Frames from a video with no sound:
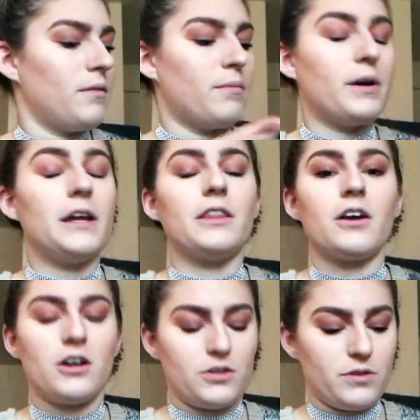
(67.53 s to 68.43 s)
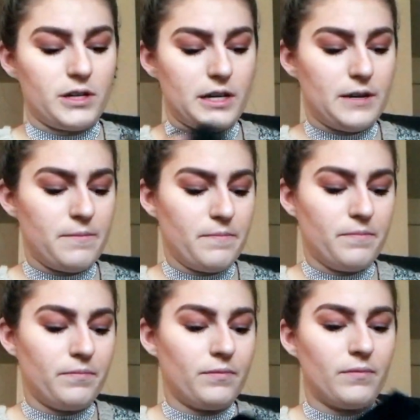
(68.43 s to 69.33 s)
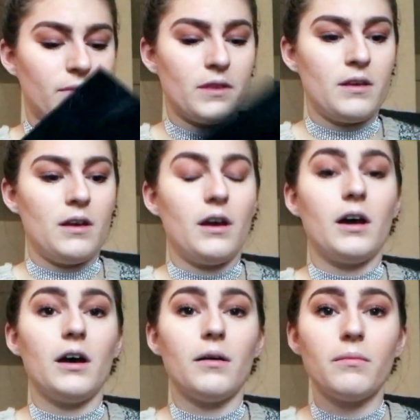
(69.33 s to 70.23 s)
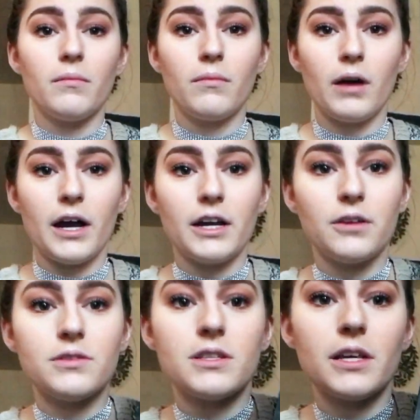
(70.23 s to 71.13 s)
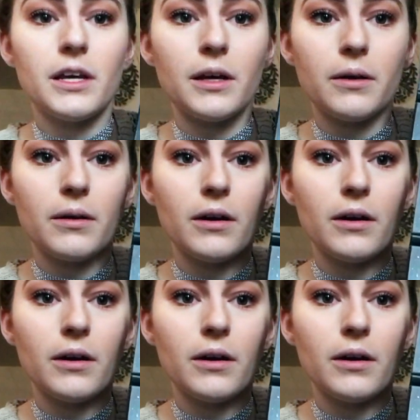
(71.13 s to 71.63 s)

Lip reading: But in the contour kit, I use the